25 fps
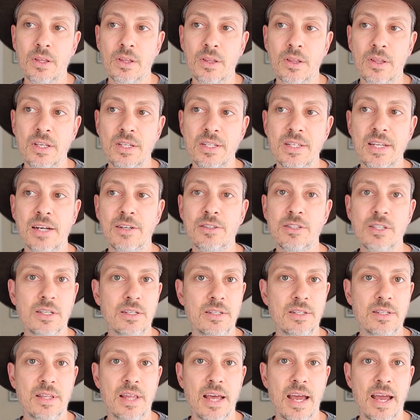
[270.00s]
this tells
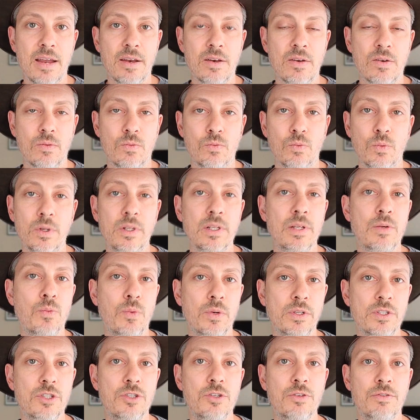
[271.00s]
us that really
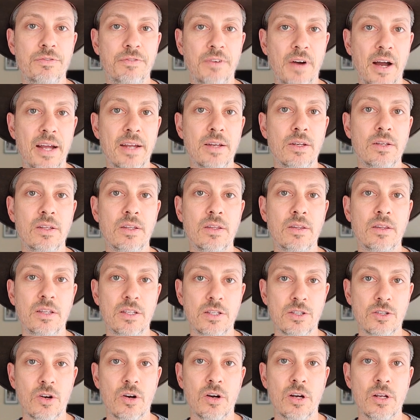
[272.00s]
once you find the
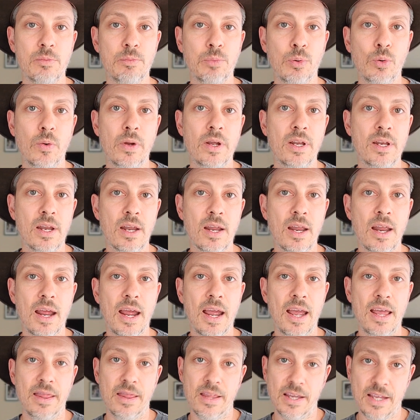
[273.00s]
starting point
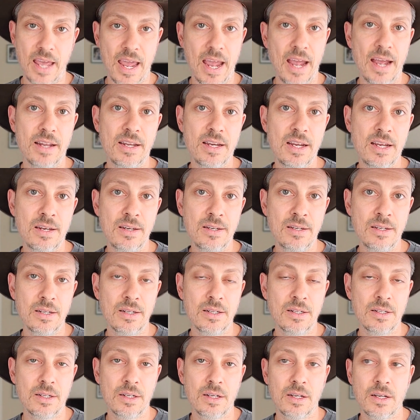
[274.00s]
and the canyon,
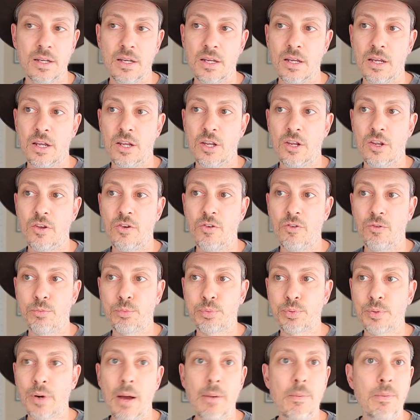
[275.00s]
you're
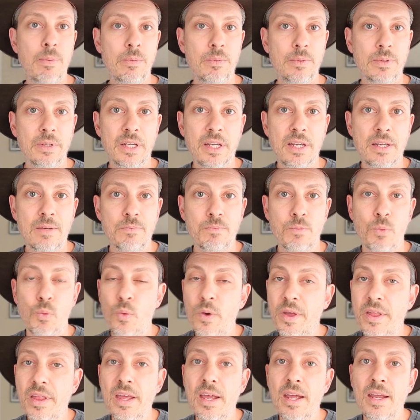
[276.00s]
probably
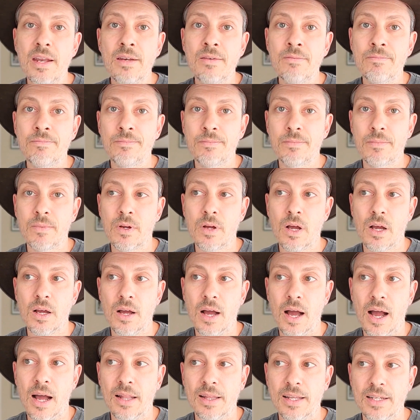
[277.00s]
within,
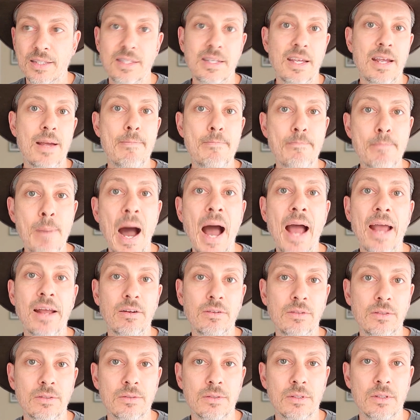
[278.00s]
let's say, a
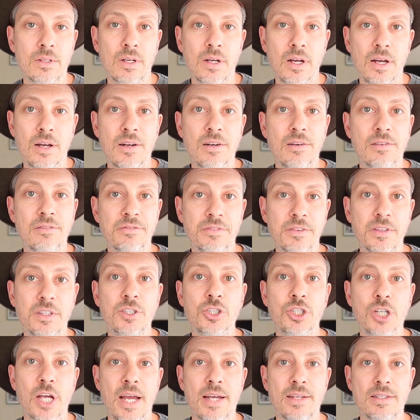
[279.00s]
mile of the
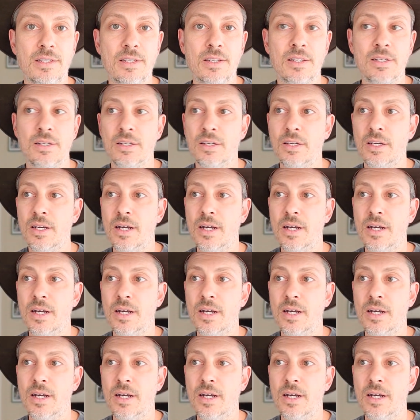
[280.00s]
chest